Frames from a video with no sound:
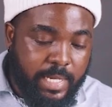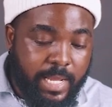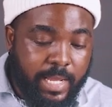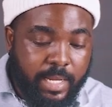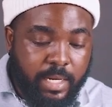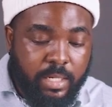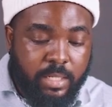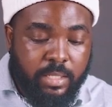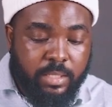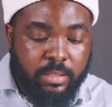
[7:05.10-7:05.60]

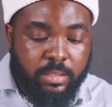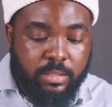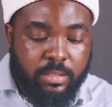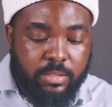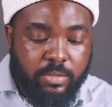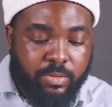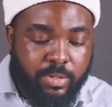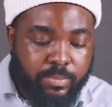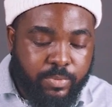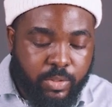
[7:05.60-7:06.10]
And in the
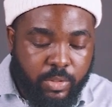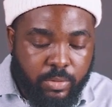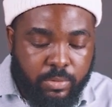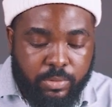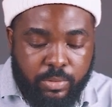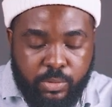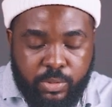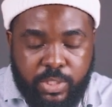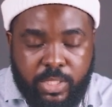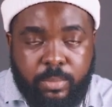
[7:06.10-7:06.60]

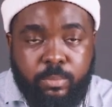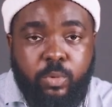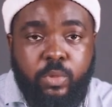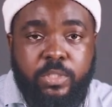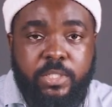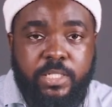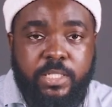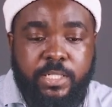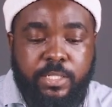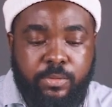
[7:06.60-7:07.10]
description, you share more
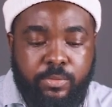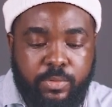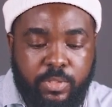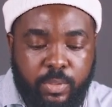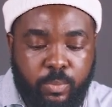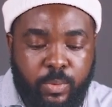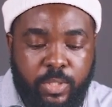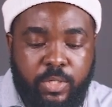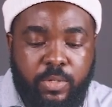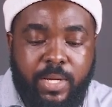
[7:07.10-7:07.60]
details.
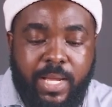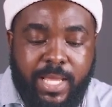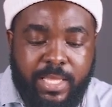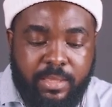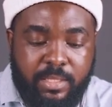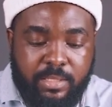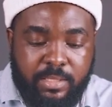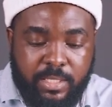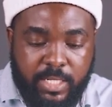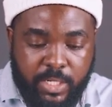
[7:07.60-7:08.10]
And when you add
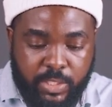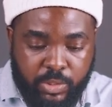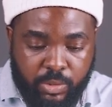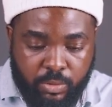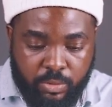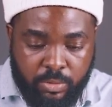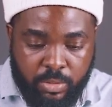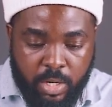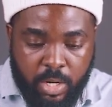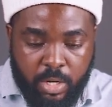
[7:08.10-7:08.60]
this
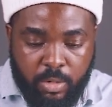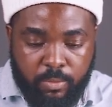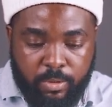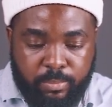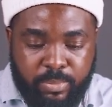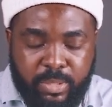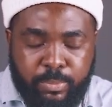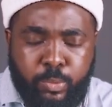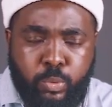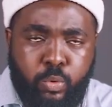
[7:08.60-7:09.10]
section,
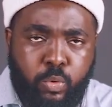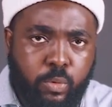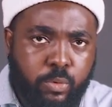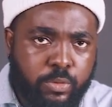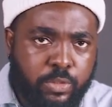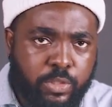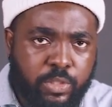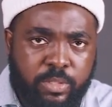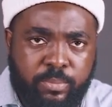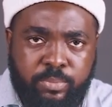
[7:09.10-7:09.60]
when people go
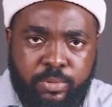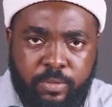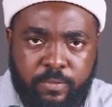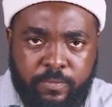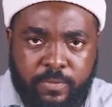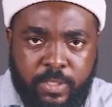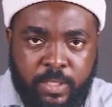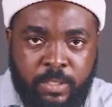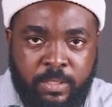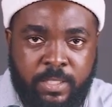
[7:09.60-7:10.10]
to your
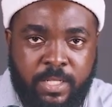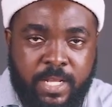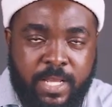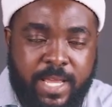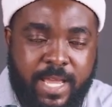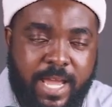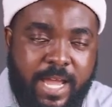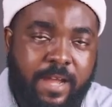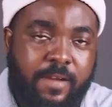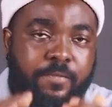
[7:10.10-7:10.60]
profile,
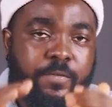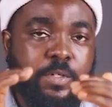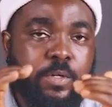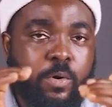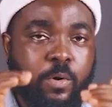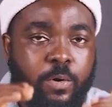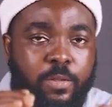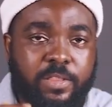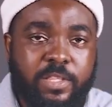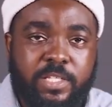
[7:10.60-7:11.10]
after
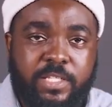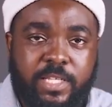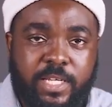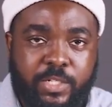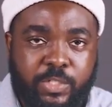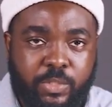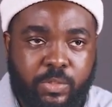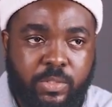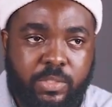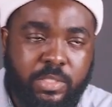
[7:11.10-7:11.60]
all the
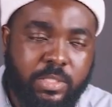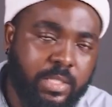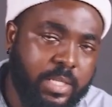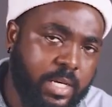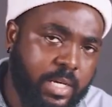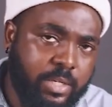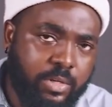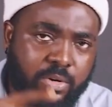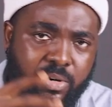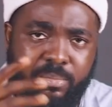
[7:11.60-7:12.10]
sections
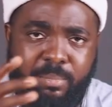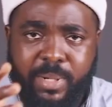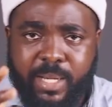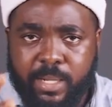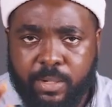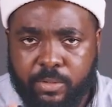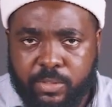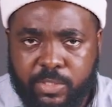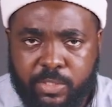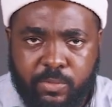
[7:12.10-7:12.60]
there, your
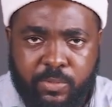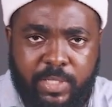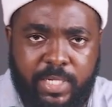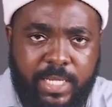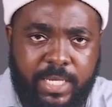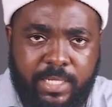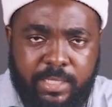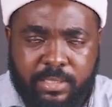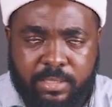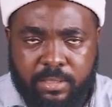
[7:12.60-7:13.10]
about, your
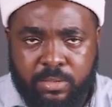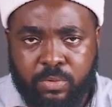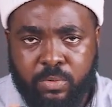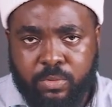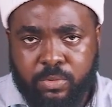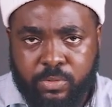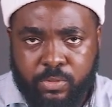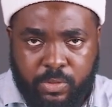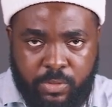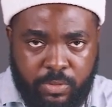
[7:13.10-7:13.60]
links, and all
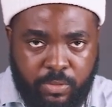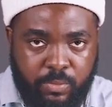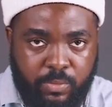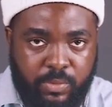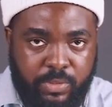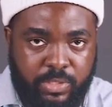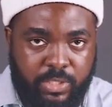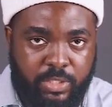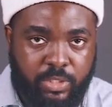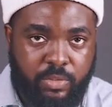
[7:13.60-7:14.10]
those other
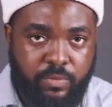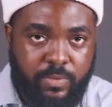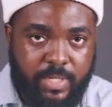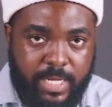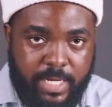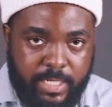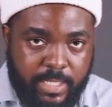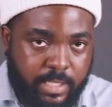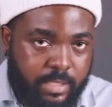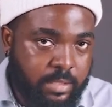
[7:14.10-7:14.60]
ones that you've
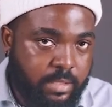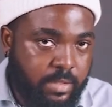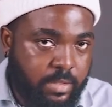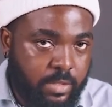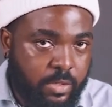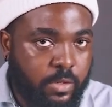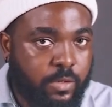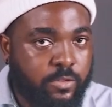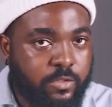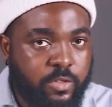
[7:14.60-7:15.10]
added,
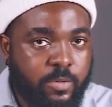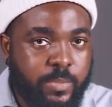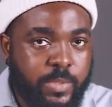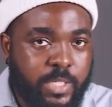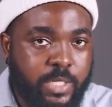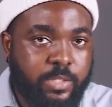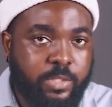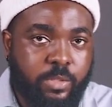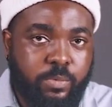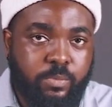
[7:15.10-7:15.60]
the custom
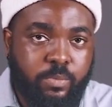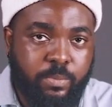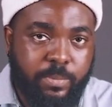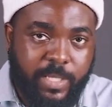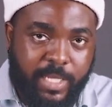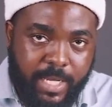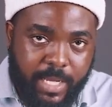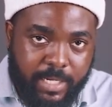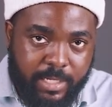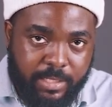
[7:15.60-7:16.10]
section will
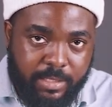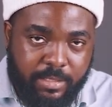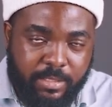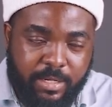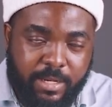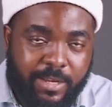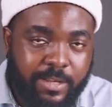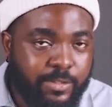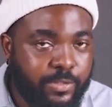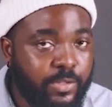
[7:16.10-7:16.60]
be added.
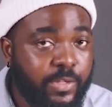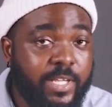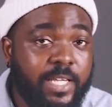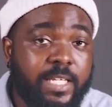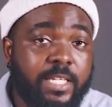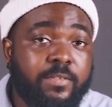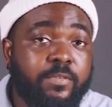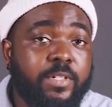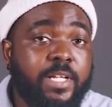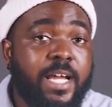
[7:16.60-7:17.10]
So you
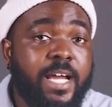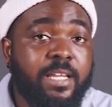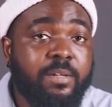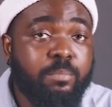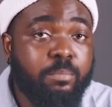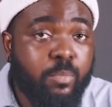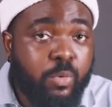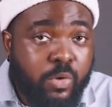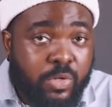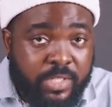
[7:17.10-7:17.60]
can even add
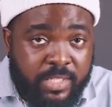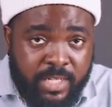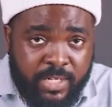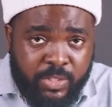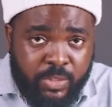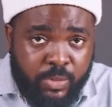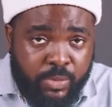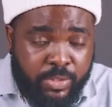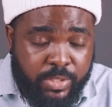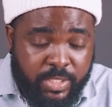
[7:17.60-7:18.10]
more
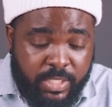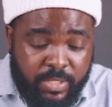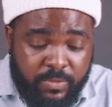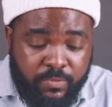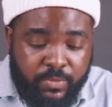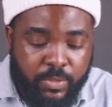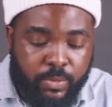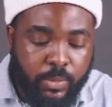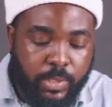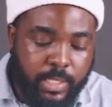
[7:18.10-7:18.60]
sections if
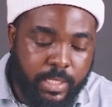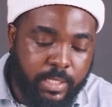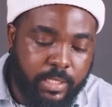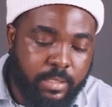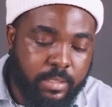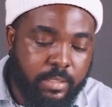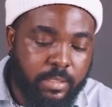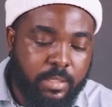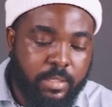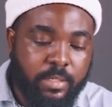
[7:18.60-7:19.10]
you like.
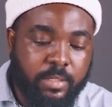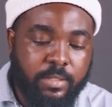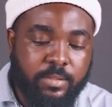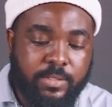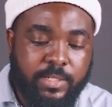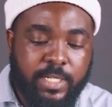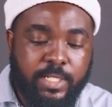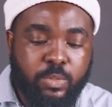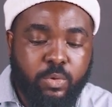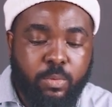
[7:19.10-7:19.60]

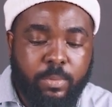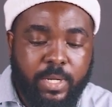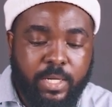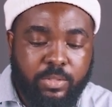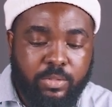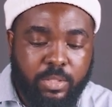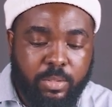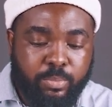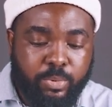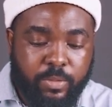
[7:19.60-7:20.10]
So let's go back
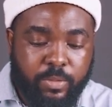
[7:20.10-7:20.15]
to our